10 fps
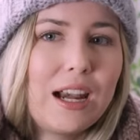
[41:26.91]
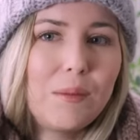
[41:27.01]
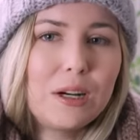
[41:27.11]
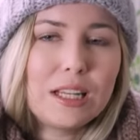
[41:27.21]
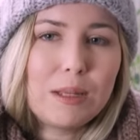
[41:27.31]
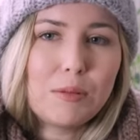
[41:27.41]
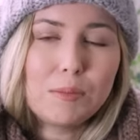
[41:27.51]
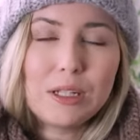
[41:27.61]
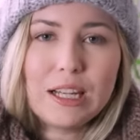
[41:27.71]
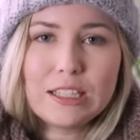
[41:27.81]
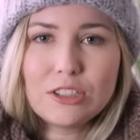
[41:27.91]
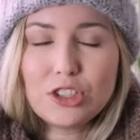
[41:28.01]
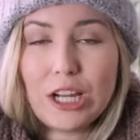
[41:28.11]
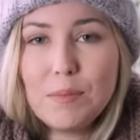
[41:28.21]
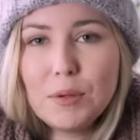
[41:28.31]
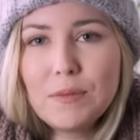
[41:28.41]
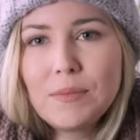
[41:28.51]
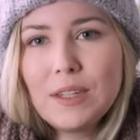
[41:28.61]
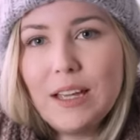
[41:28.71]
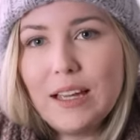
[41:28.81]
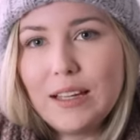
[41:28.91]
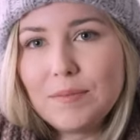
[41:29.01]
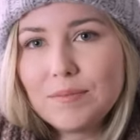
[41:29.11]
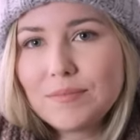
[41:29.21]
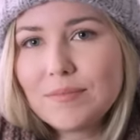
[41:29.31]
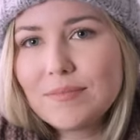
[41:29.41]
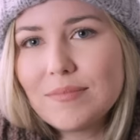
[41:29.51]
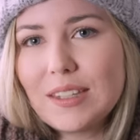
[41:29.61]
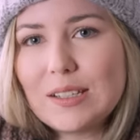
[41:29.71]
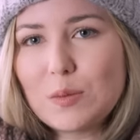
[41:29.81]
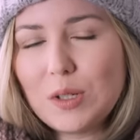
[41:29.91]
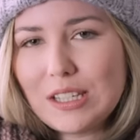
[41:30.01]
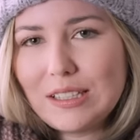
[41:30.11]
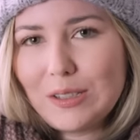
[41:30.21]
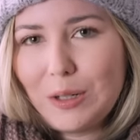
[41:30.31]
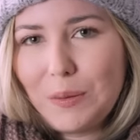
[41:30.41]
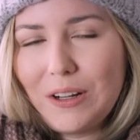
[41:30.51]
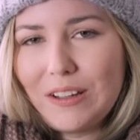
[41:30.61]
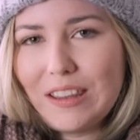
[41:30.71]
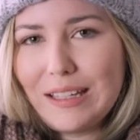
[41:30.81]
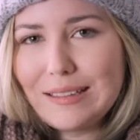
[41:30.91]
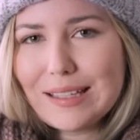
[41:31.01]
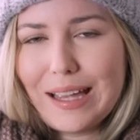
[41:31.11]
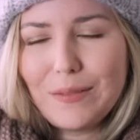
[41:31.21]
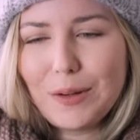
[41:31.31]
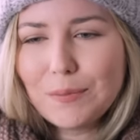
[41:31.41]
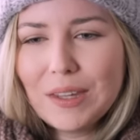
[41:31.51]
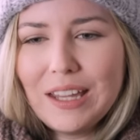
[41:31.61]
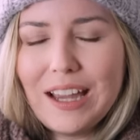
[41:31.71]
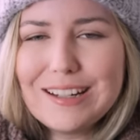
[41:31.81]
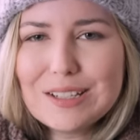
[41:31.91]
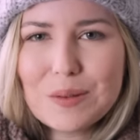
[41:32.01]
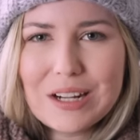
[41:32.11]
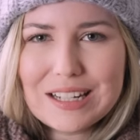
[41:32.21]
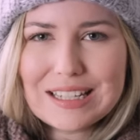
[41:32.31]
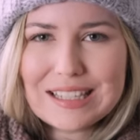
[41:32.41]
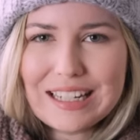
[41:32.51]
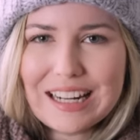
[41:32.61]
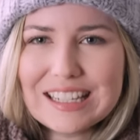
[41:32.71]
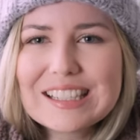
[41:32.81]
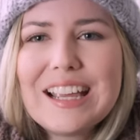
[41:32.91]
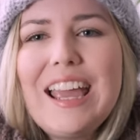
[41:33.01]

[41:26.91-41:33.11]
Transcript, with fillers: I want to keep them in nice shape, um, because once I start wearing things, I don't know, I just want it to stay nice.